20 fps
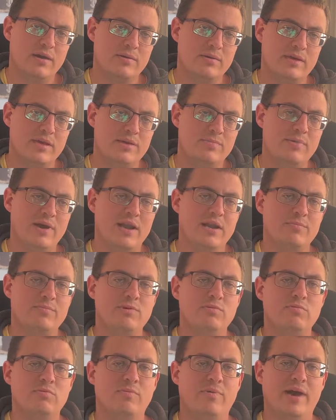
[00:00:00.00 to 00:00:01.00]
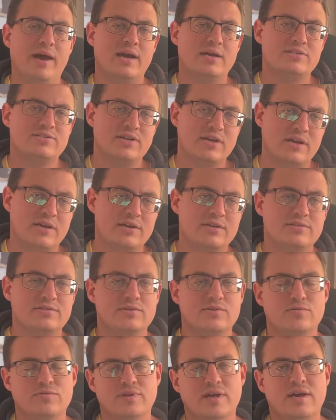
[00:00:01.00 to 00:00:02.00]
emailing people back
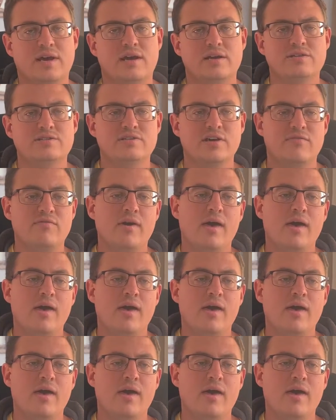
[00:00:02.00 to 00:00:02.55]
tickets and all that kind of stuff.